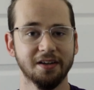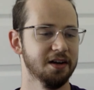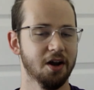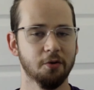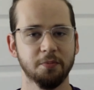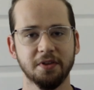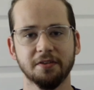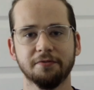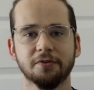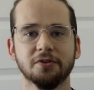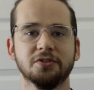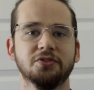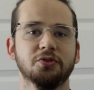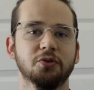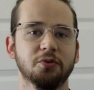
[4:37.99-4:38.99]
I'll be the
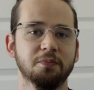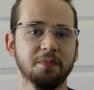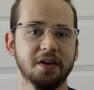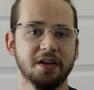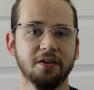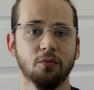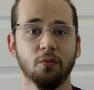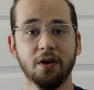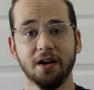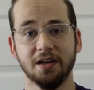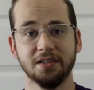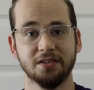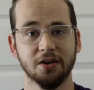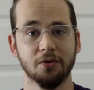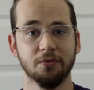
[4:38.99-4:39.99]
first to admit what I
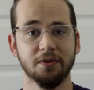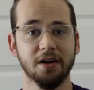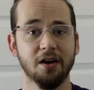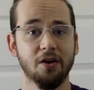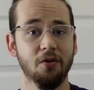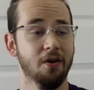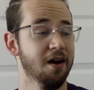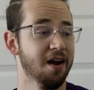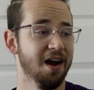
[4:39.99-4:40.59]
don't know.